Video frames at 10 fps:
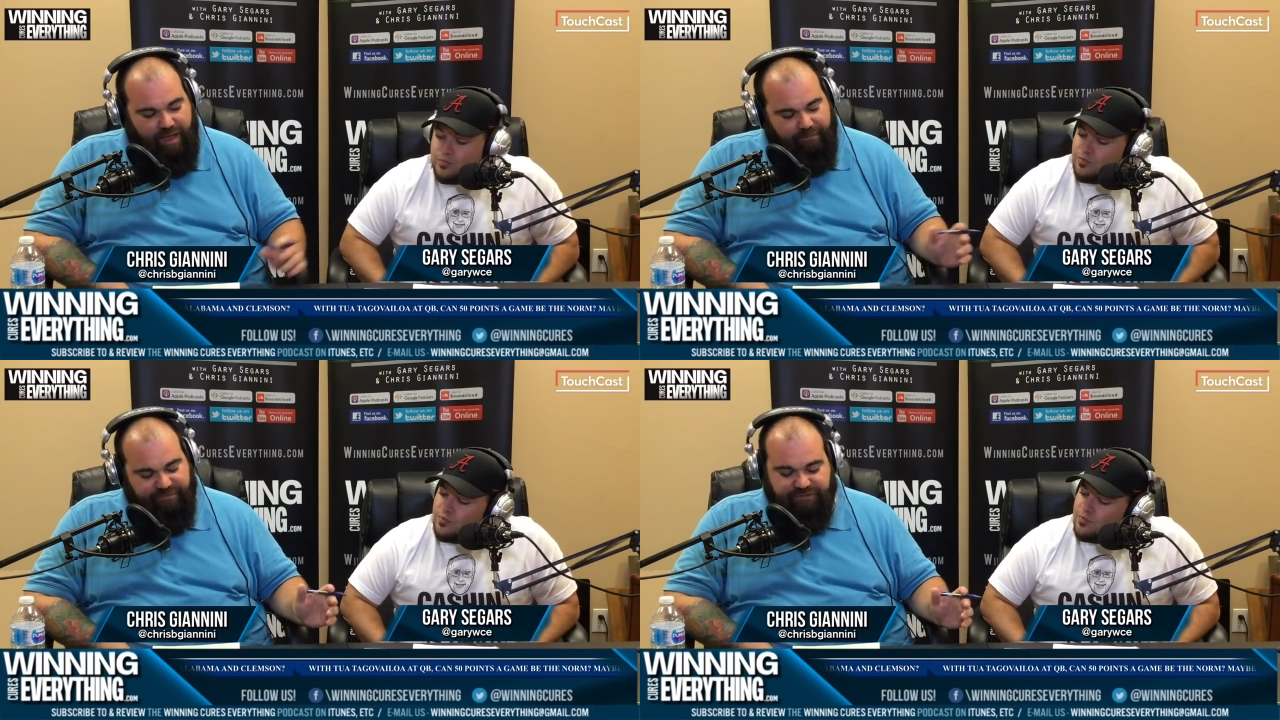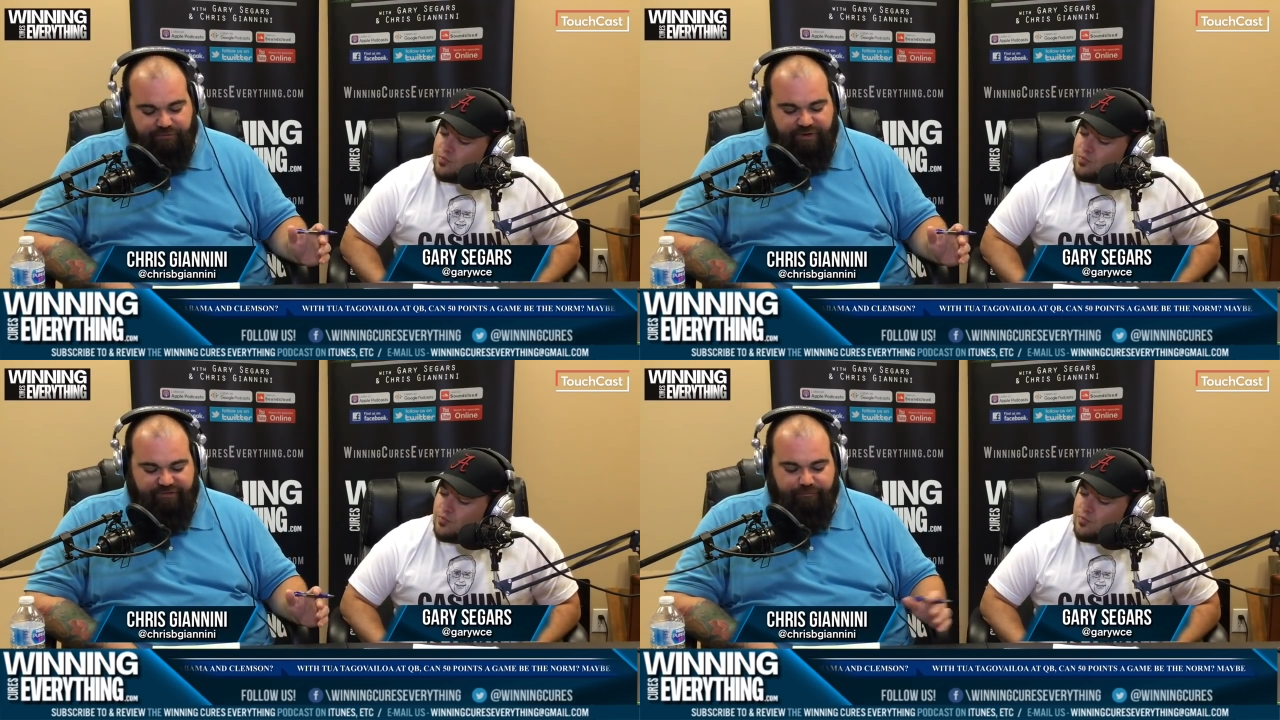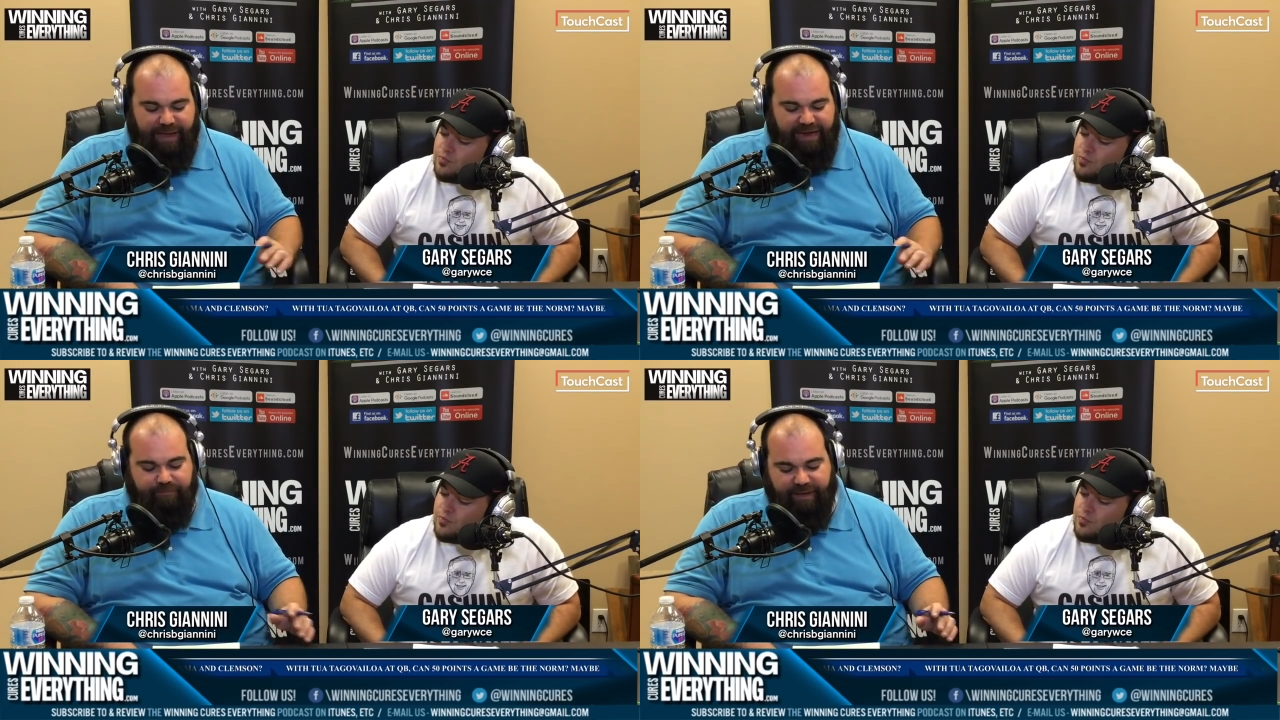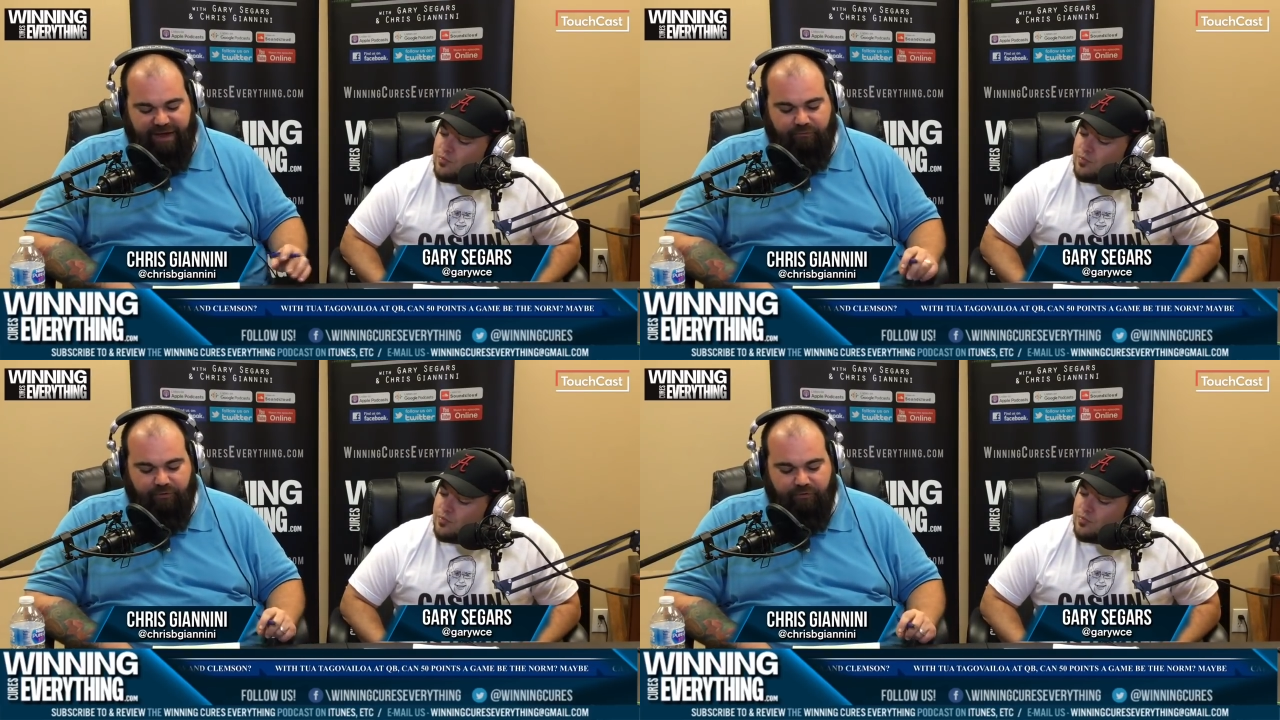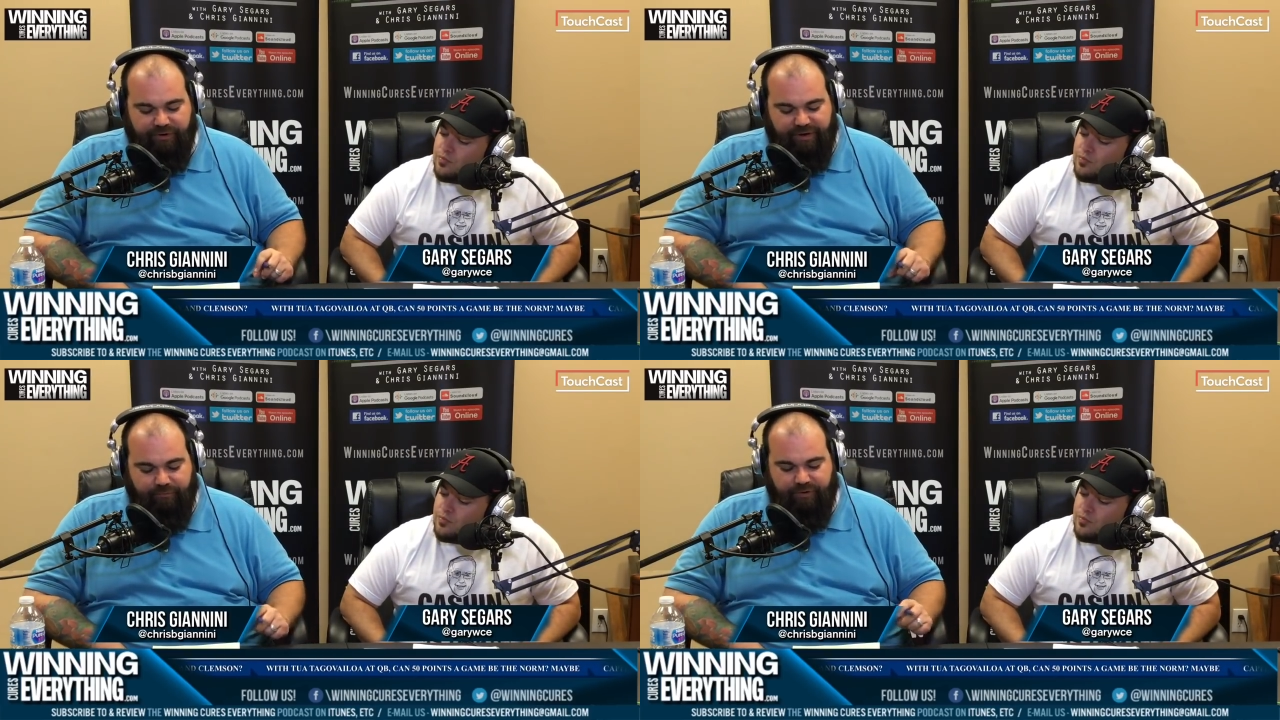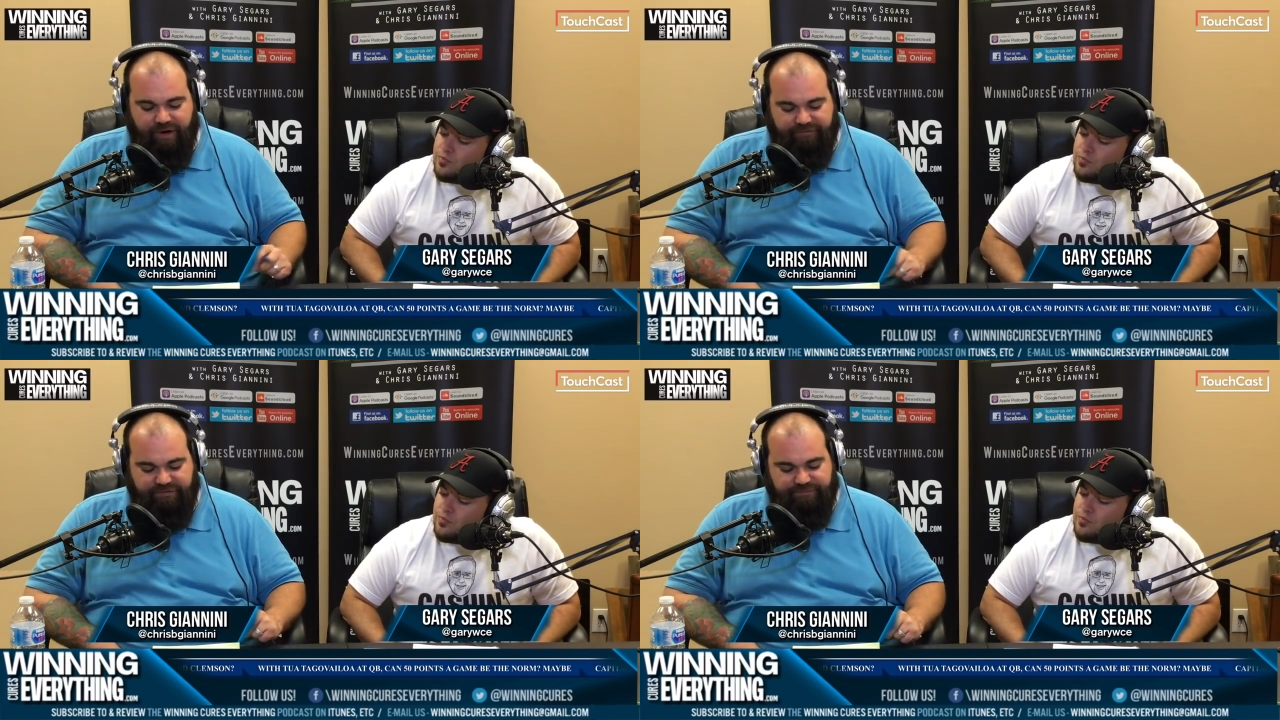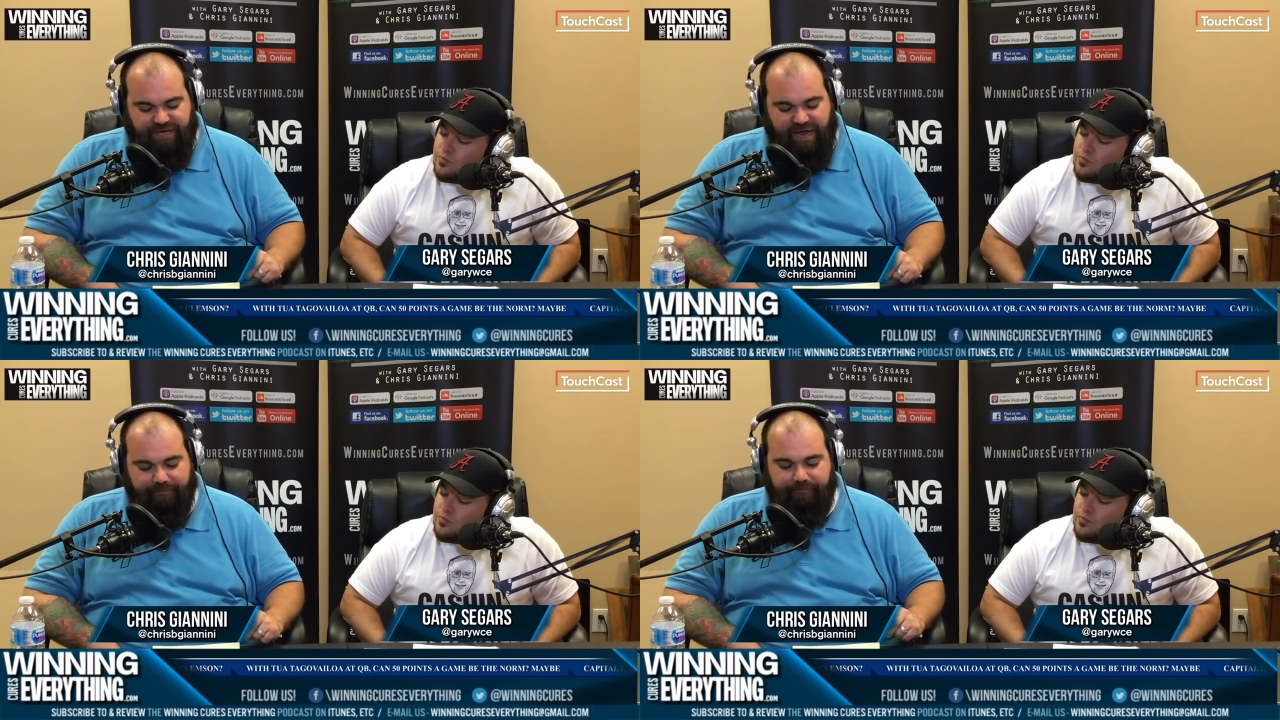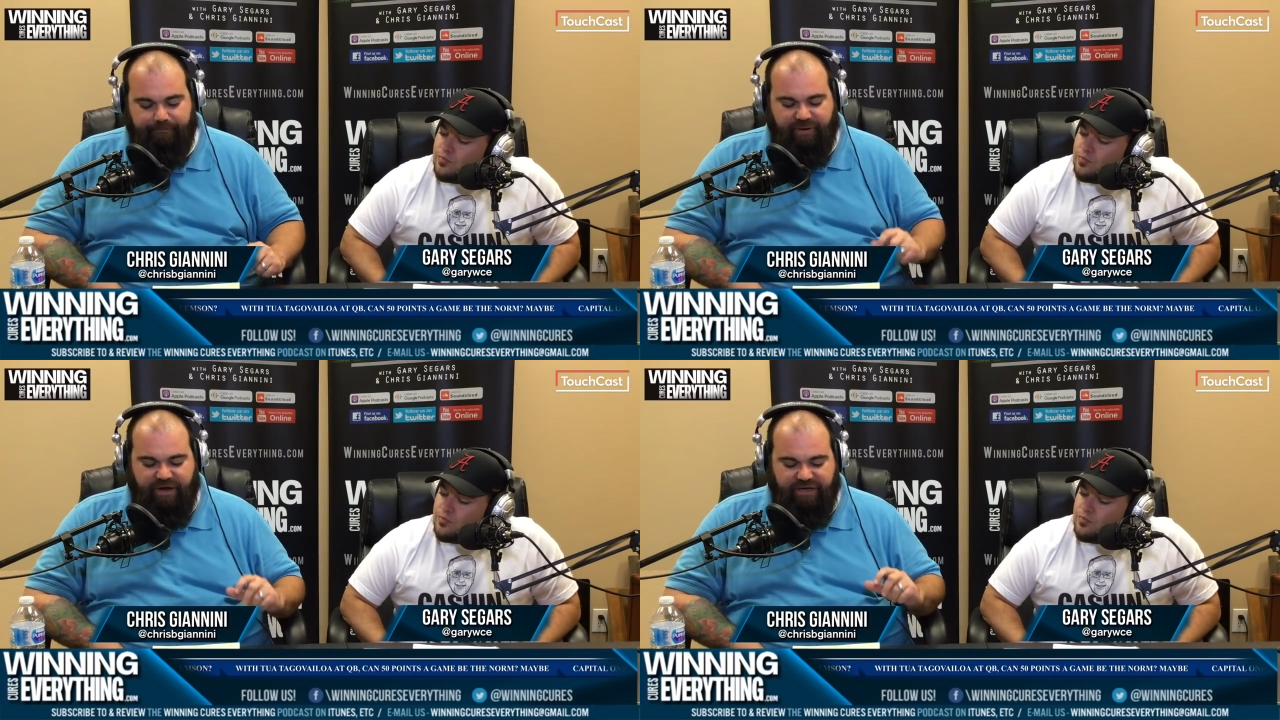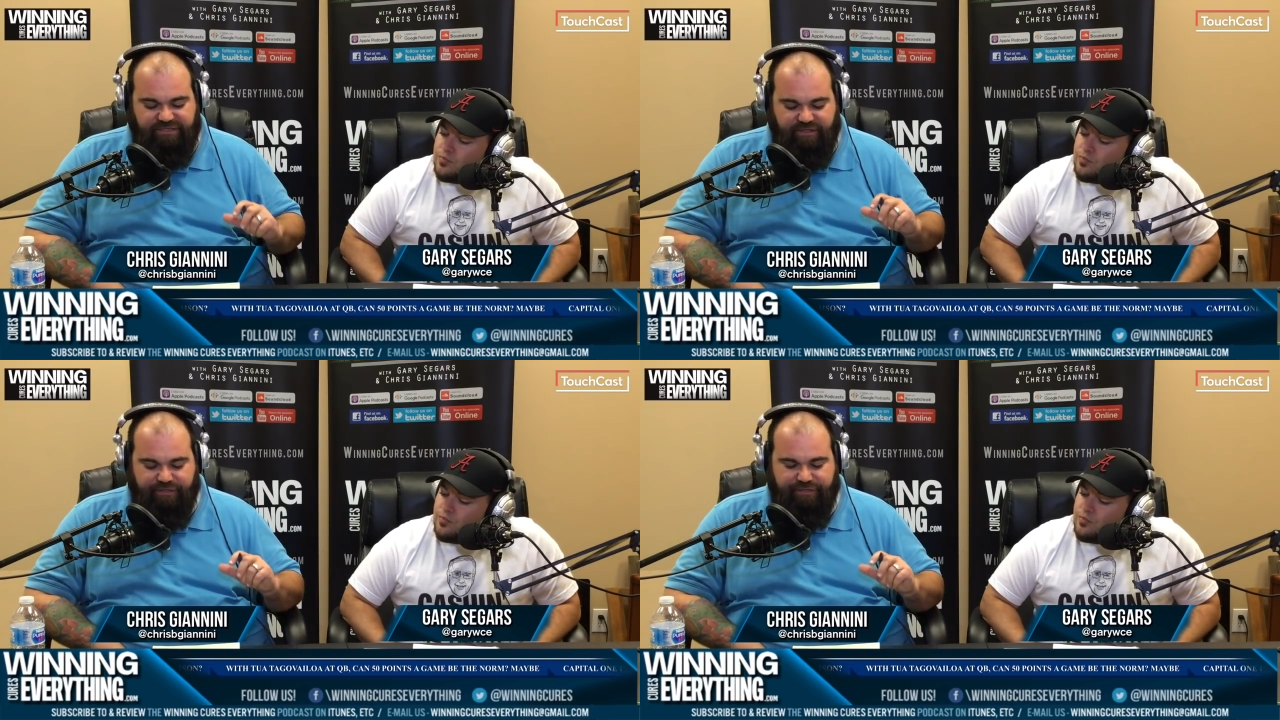Speaker 1: I'm just going to give them back-to-back real quick. We'll cover some time because the